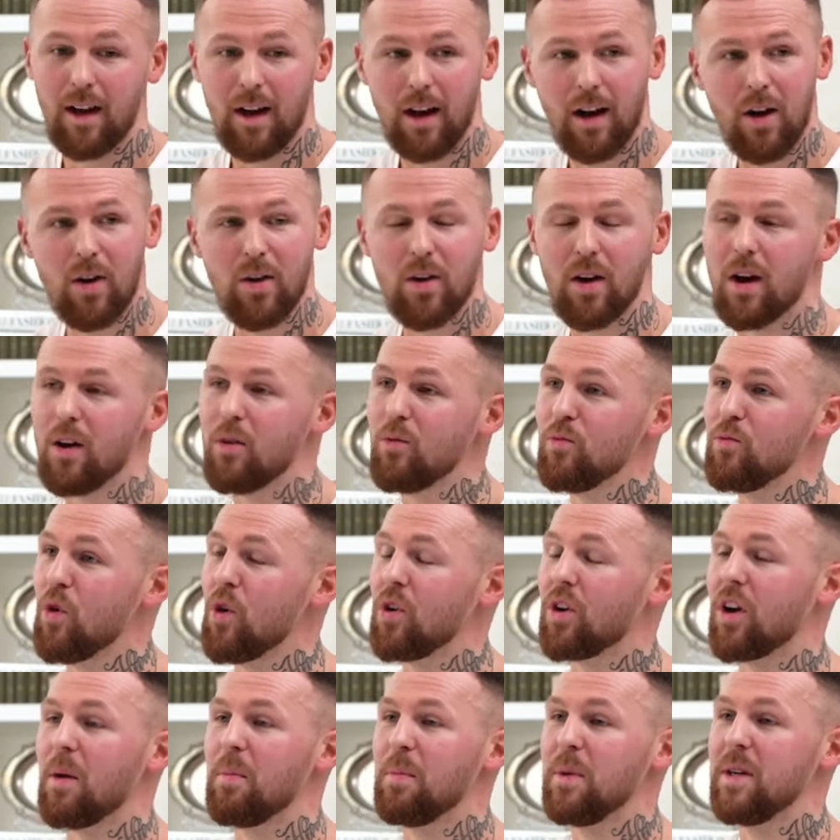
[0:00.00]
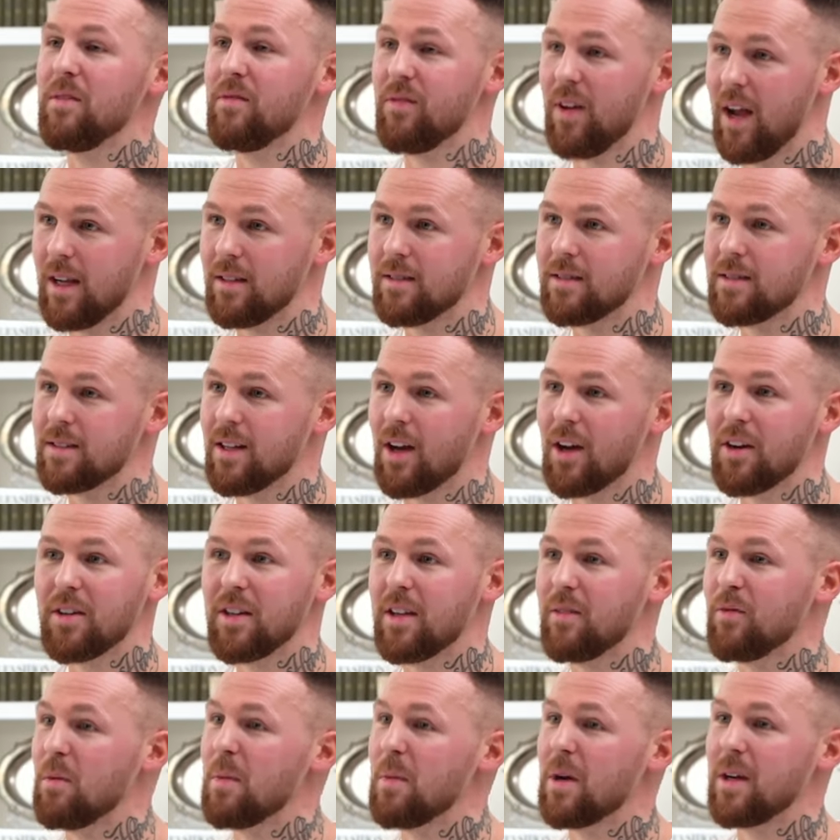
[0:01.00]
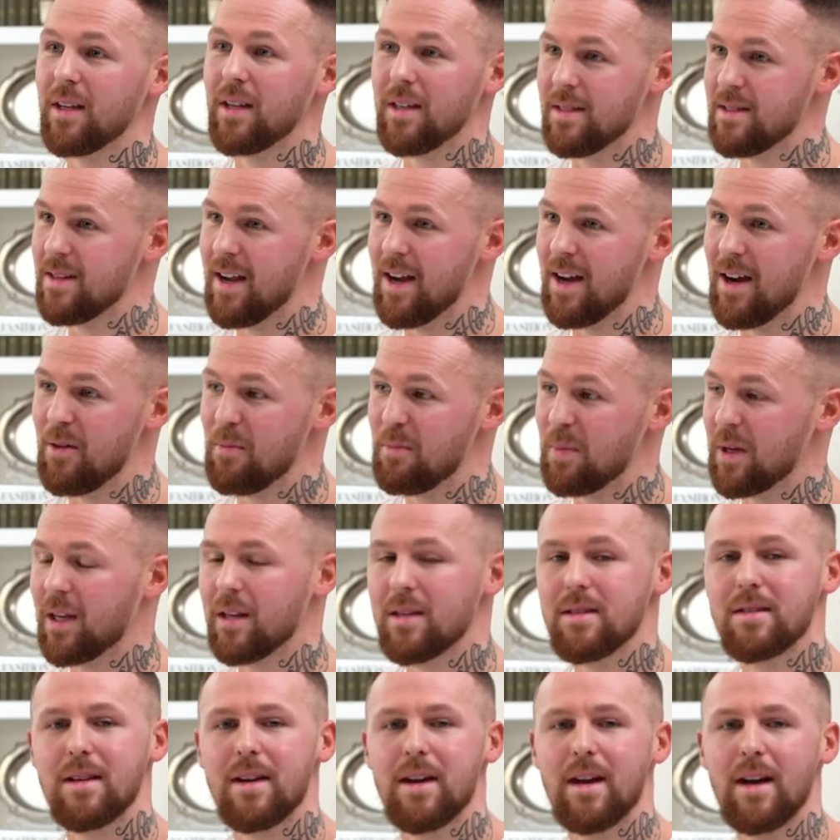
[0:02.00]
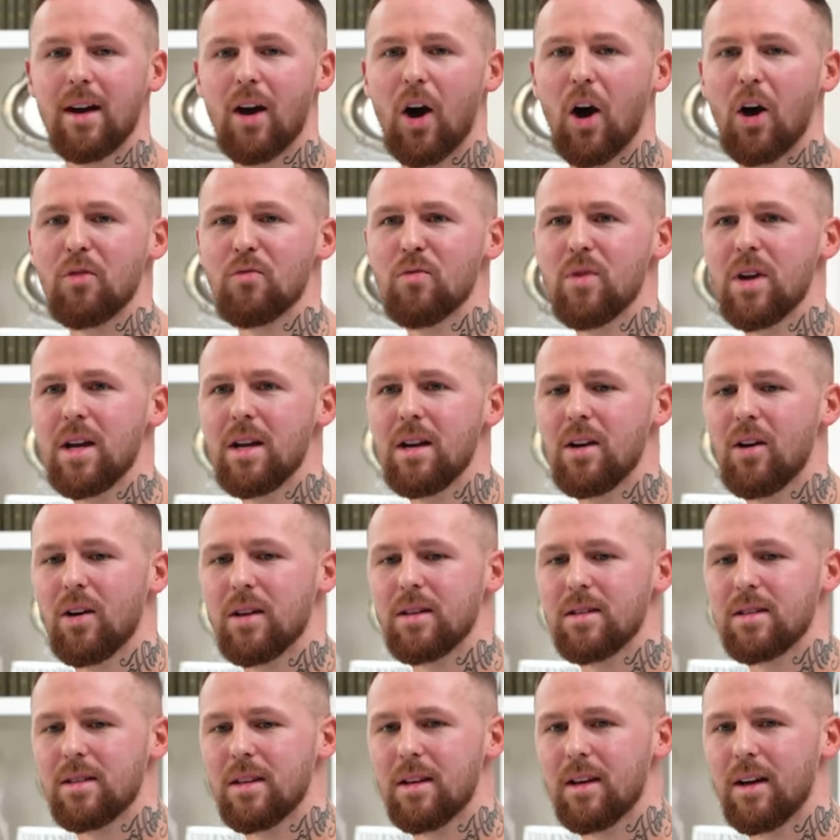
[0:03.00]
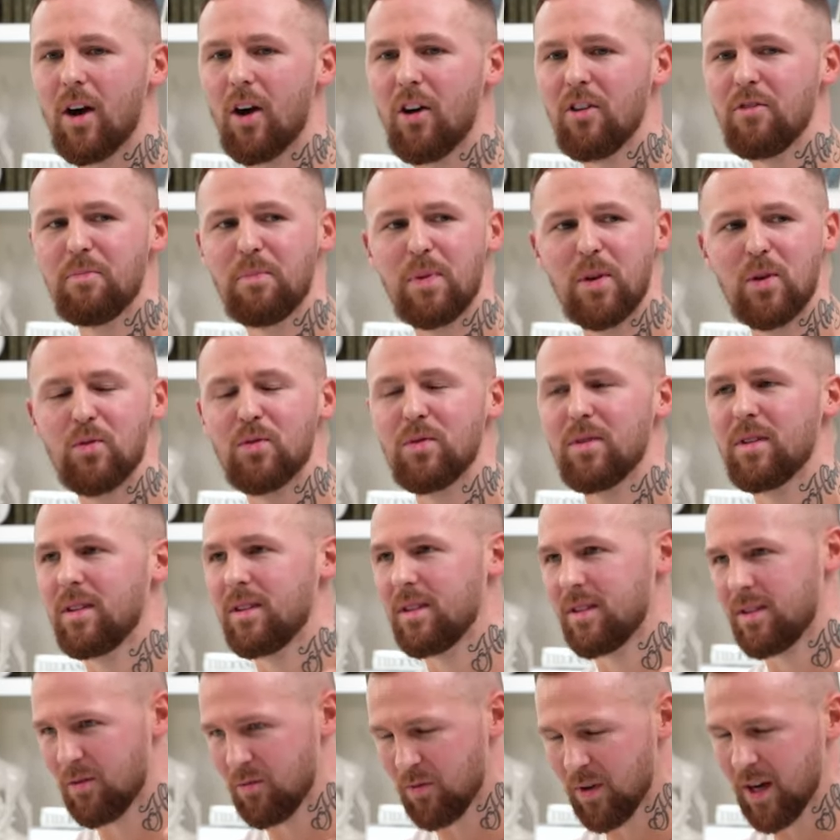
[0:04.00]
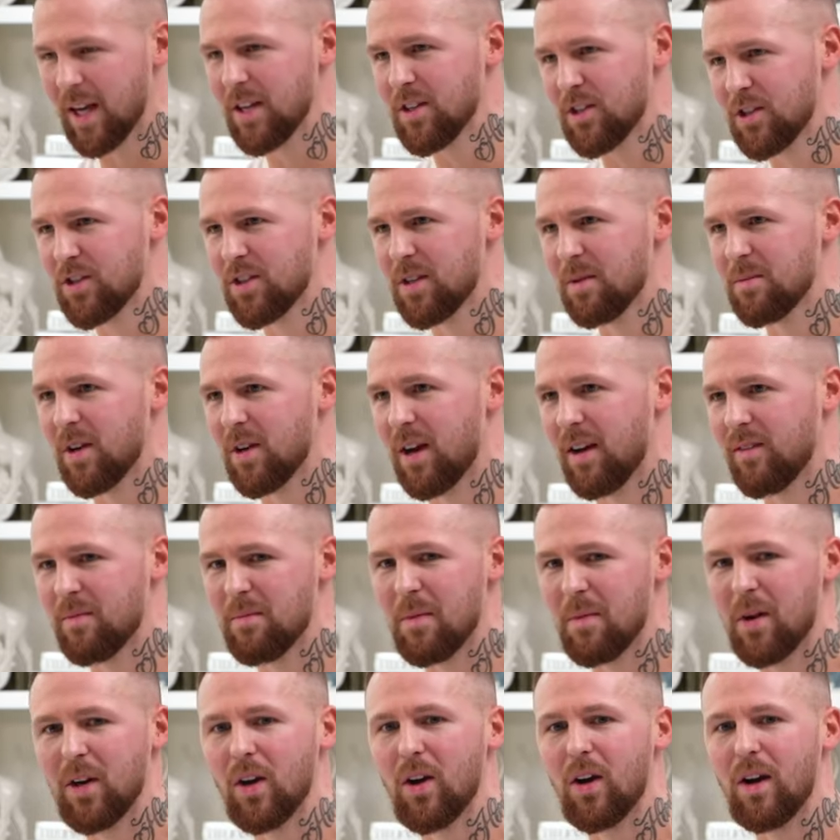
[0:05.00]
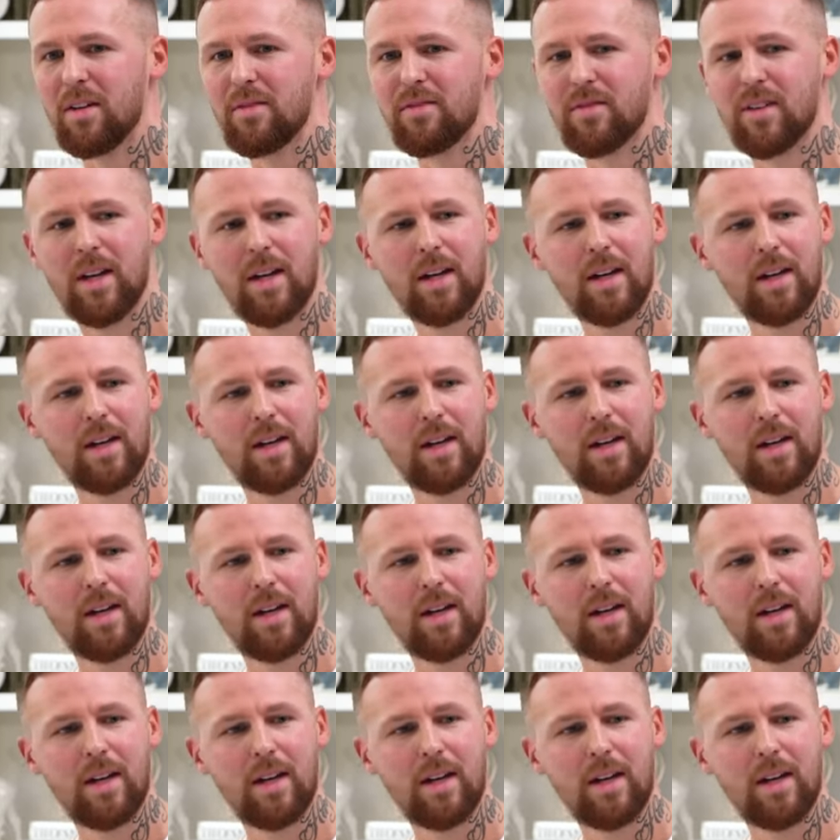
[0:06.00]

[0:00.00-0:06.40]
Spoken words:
I'll rock up in a vest. I don't give a monkey's now, because I realise that I've built the relationships I have in my life,